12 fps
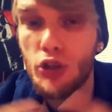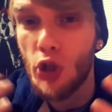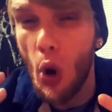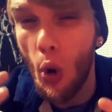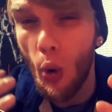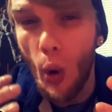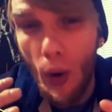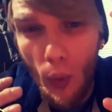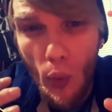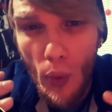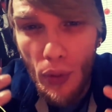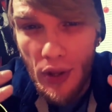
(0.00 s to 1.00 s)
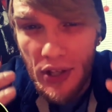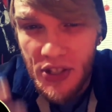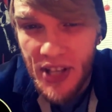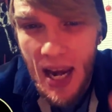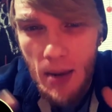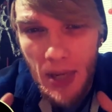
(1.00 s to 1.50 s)
So the
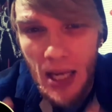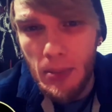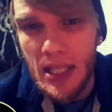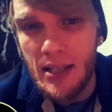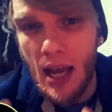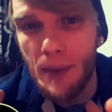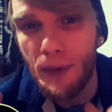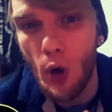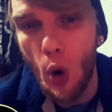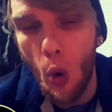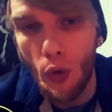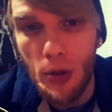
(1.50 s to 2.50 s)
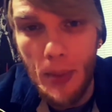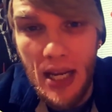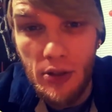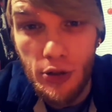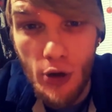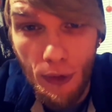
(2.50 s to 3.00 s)
same can be said for
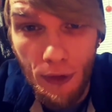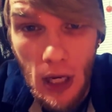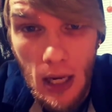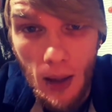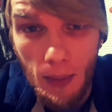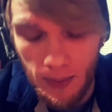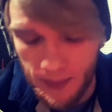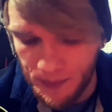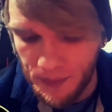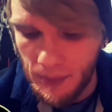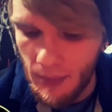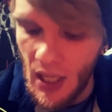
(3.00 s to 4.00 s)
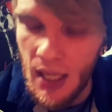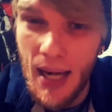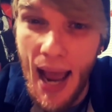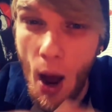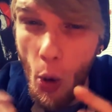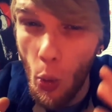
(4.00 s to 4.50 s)
Ultraman Sophie.
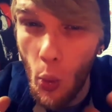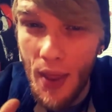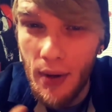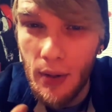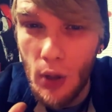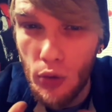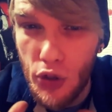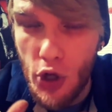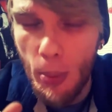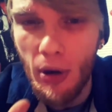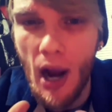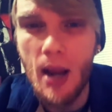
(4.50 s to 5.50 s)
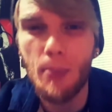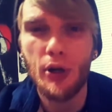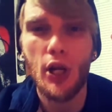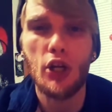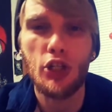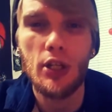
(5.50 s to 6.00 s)
Now, when Tsuburaya
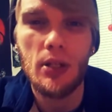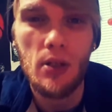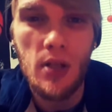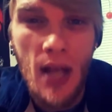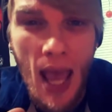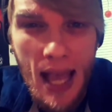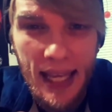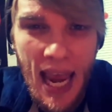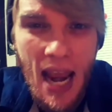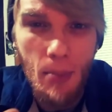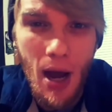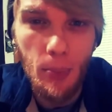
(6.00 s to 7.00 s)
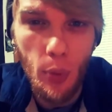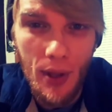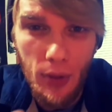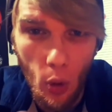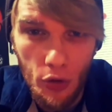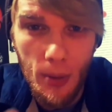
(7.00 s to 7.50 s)
Productions came up
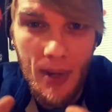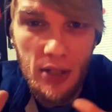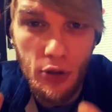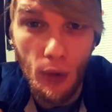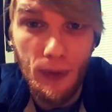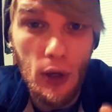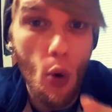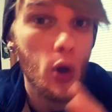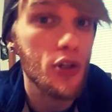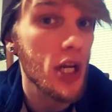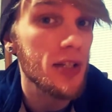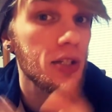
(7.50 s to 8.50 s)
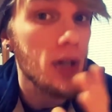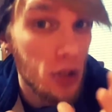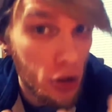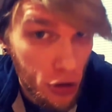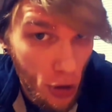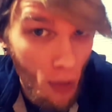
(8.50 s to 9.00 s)
with Ultraman Sophie, or just
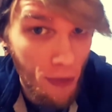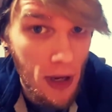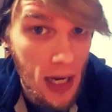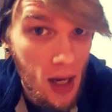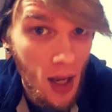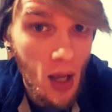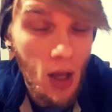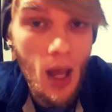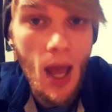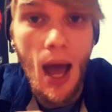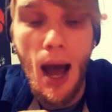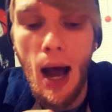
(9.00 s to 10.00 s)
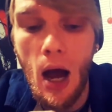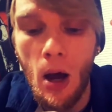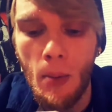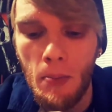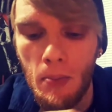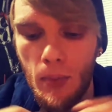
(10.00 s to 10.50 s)
Sophie,
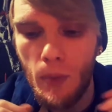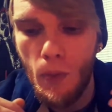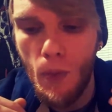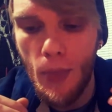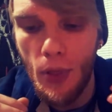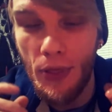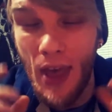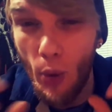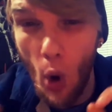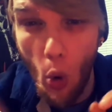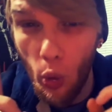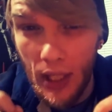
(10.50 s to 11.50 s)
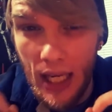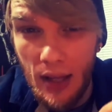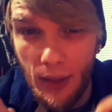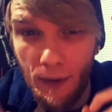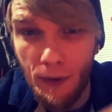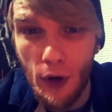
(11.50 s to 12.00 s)
they were only
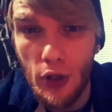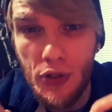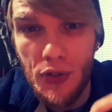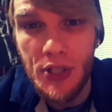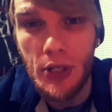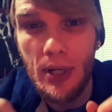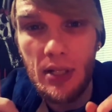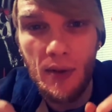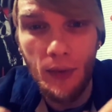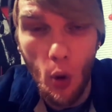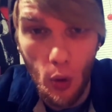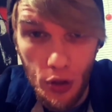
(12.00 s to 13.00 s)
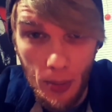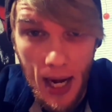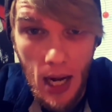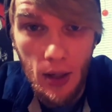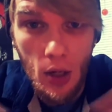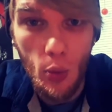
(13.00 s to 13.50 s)
in the first series of
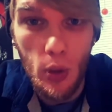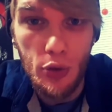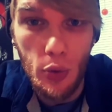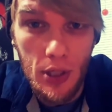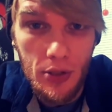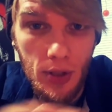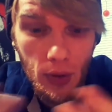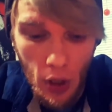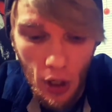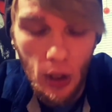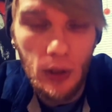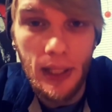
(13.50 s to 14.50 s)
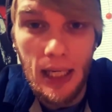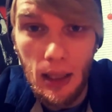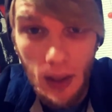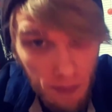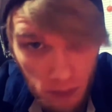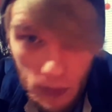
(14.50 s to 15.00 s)
Ultraman, which was
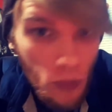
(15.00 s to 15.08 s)
currently